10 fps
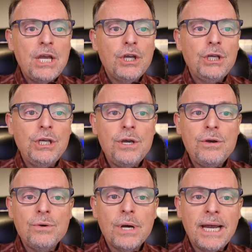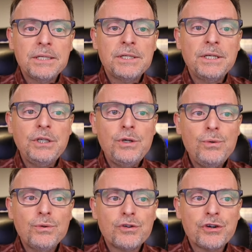You, as the
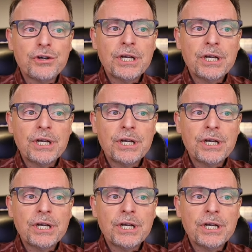user,